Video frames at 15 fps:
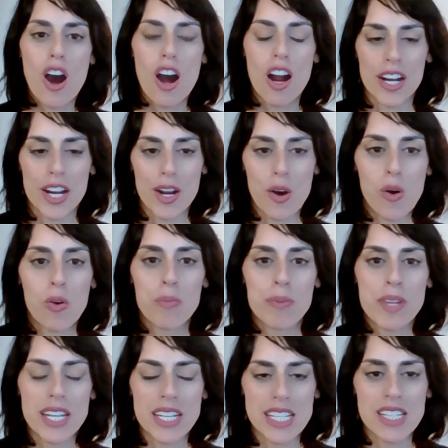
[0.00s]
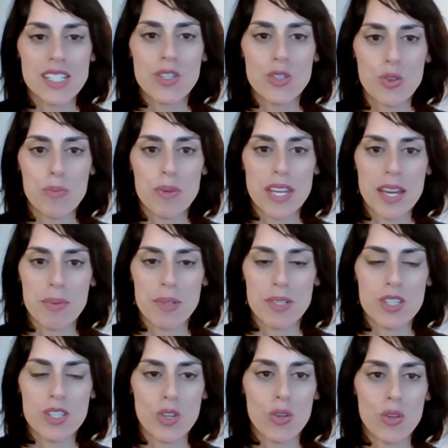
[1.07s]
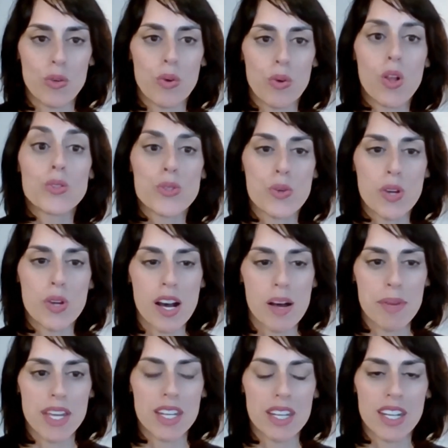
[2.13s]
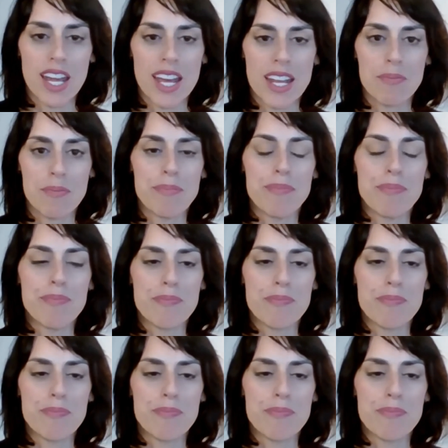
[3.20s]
are at home that need to be able to also come in and